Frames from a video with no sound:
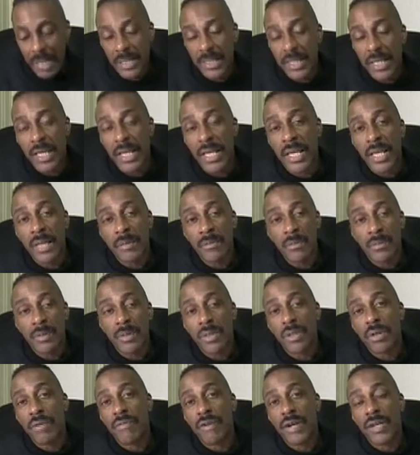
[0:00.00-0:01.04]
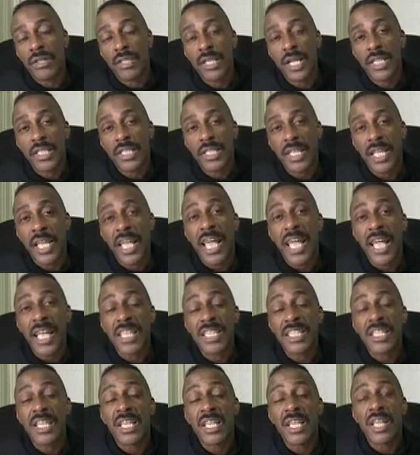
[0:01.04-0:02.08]
I see your foundation
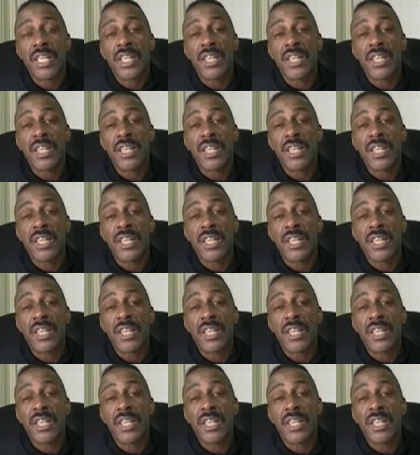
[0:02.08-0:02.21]
is